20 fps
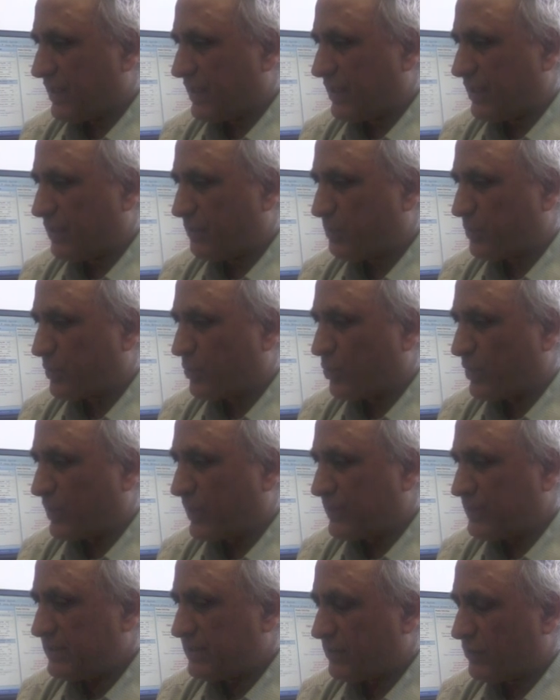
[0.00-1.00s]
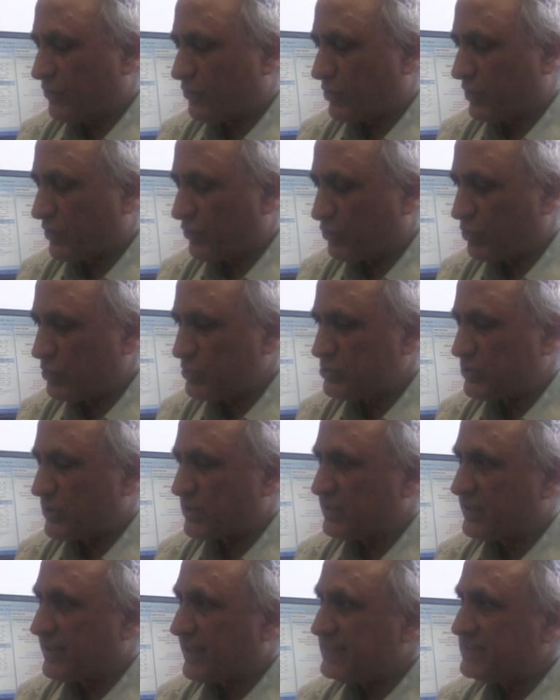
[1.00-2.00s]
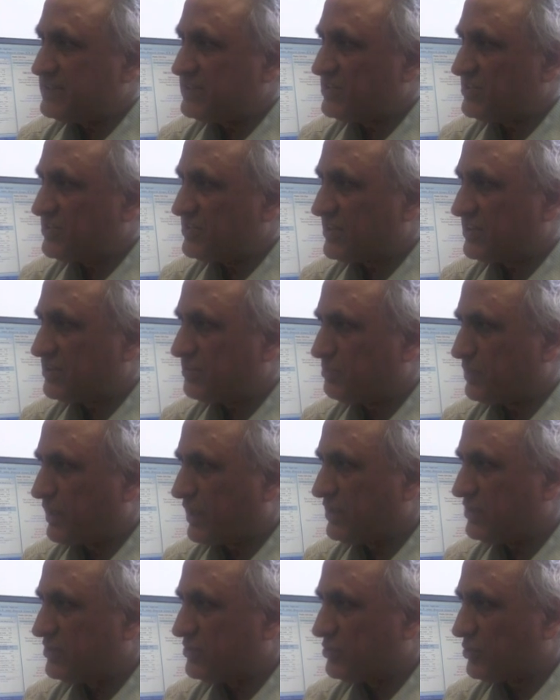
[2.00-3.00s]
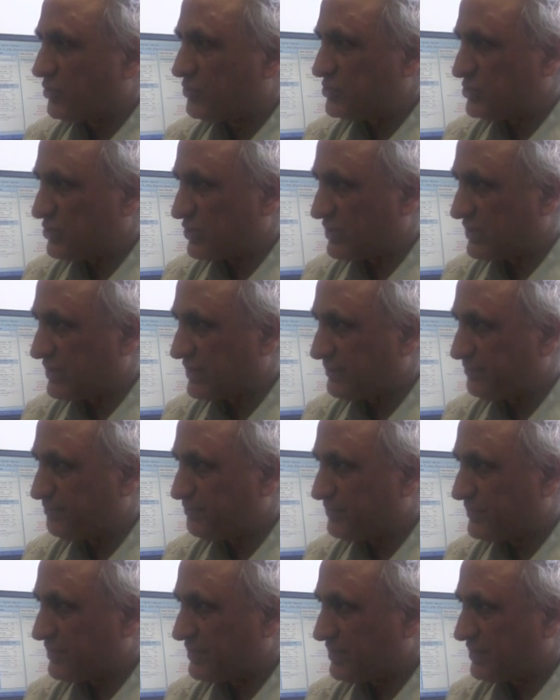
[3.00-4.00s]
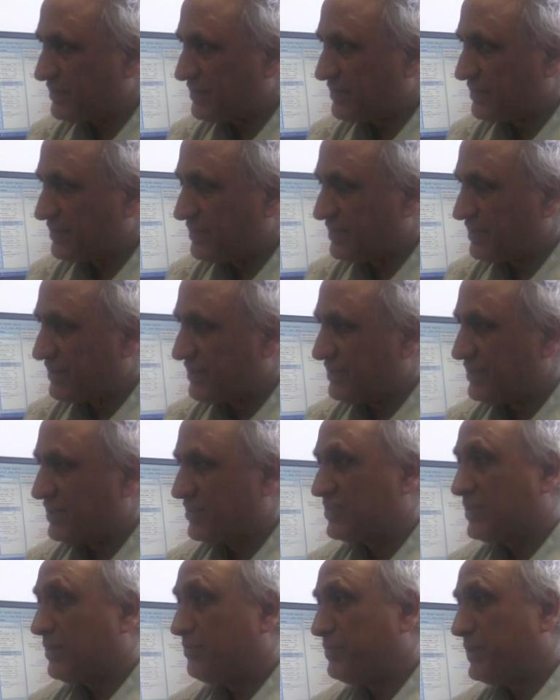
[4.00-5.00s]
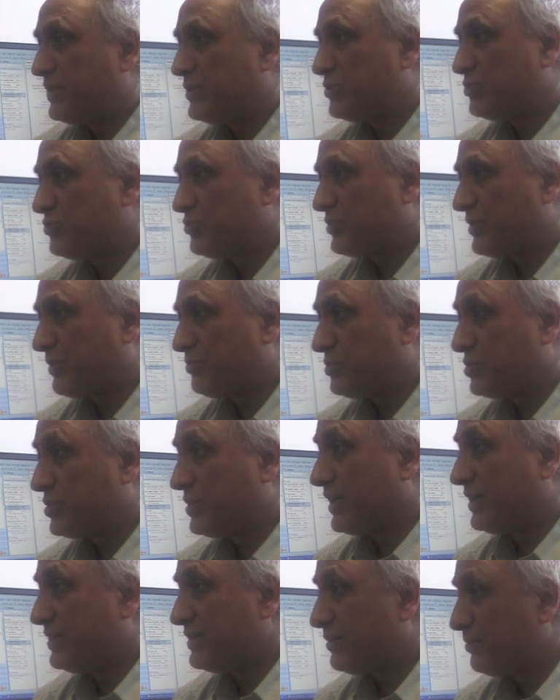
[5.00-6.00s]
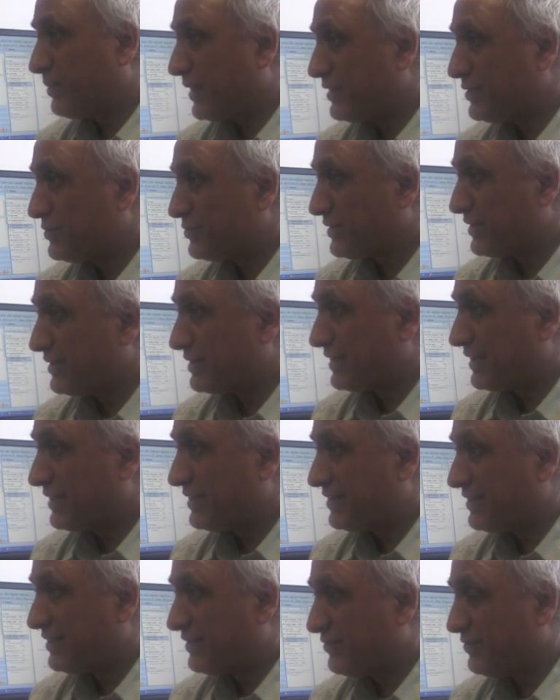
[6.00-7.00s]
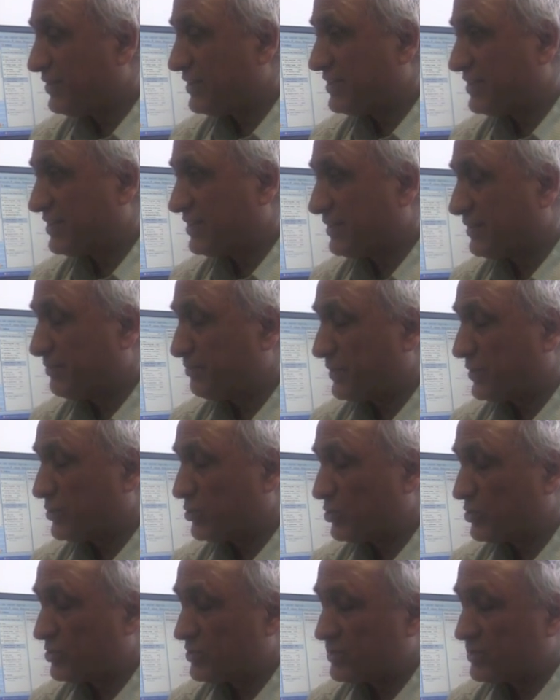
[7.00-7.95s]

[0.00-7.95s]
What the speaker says: it will provide for a full charge 96 miles of journey. That's compared to some 300 miles you can get with petrol